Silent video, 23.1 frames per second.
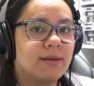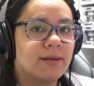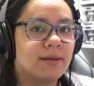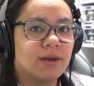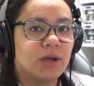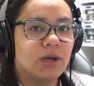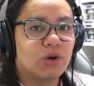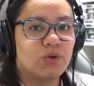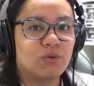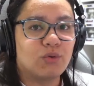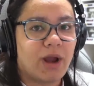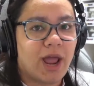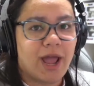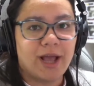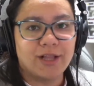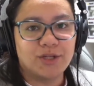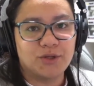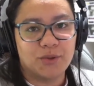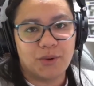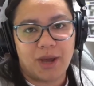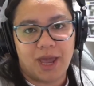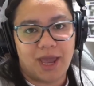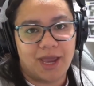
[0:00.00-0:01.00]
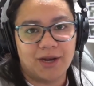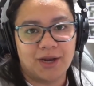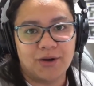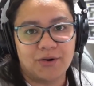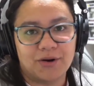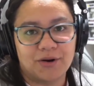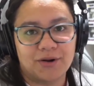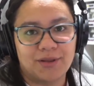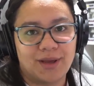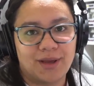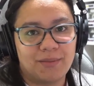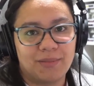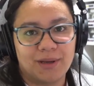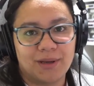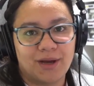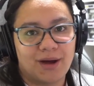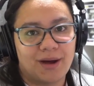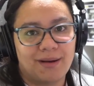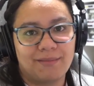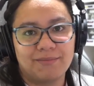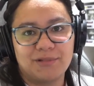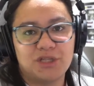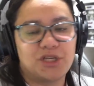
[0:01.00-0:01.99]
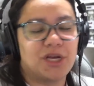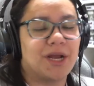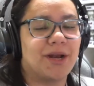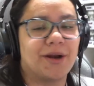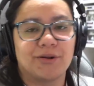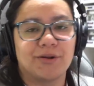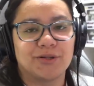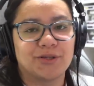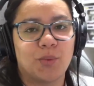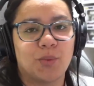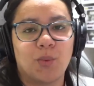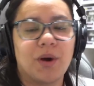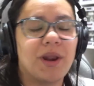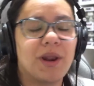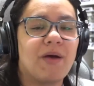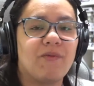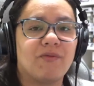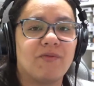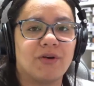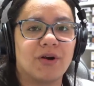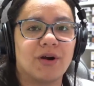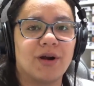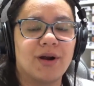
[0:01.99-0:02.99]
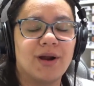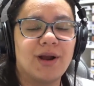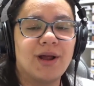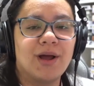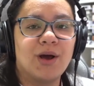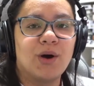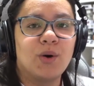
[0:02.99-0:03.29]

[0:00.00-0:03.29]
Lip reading: graduate or they become generals or whatever,